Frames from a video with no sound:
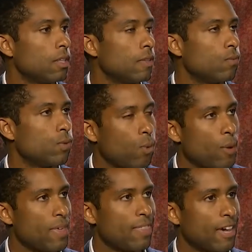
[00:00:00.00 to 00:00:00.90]
the way
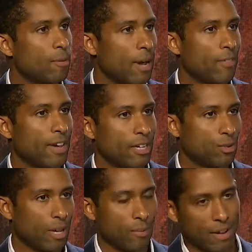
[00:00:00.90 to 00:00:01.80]
we think about that is
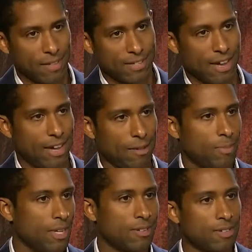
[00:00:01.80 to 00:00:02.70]
we have this
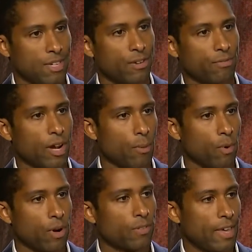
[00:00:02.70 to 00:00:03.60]
ABC
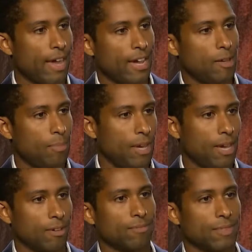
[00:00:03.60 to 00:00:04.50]
framework, the A
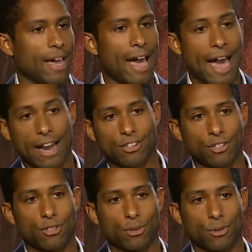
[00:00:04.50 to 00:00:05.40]
being act
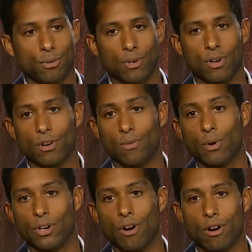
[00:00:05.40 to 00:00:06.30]
to
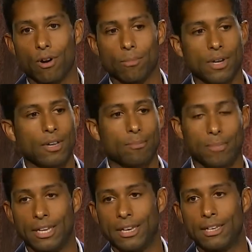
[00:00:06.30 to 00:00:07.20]
avoid harm,
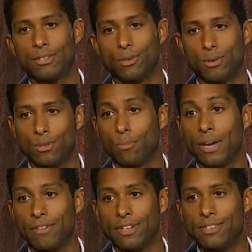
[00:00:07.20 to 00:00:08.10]
B to
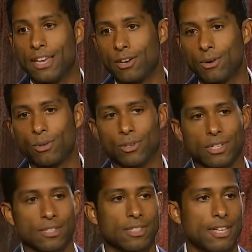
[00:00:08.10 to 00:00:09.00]
benefit stakeholders,
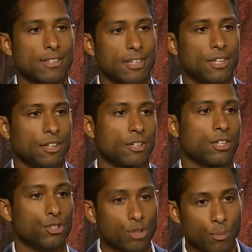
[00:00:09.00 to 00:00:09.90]
and C to
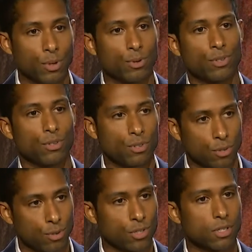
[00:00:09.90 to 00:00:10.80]
contribute to
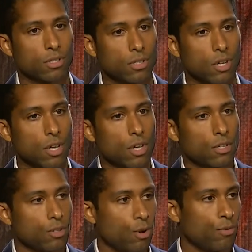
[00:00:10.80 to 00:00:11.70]
solutions.
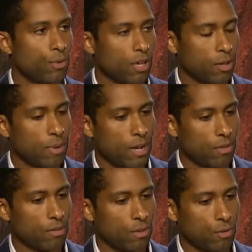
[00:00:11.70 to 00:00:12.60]
So if you think
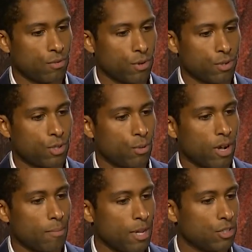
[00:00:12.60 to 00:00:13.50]
about those first two
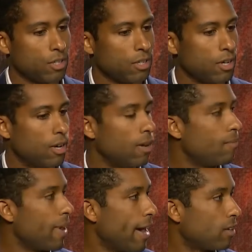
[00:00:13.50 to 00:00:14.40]
I mentioned,
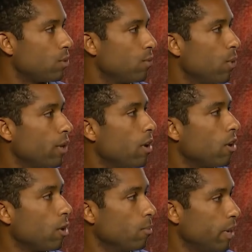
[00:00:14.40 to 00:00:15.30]
act to avoid
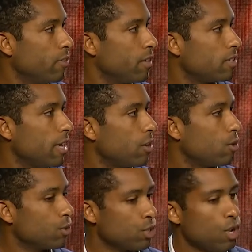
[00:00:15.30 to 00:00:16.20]
harm, benefit
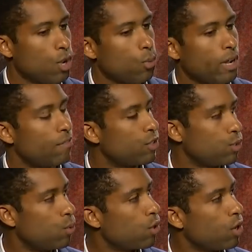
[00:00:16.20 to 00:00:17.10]
stakeholders, we have this
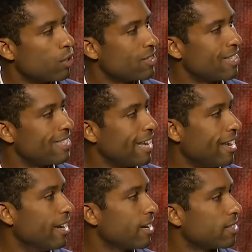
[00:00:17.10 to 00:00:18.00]
tool called
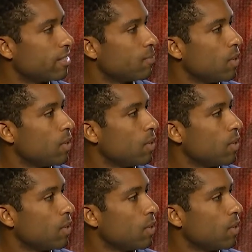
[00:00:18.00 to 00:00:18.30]
SustainX.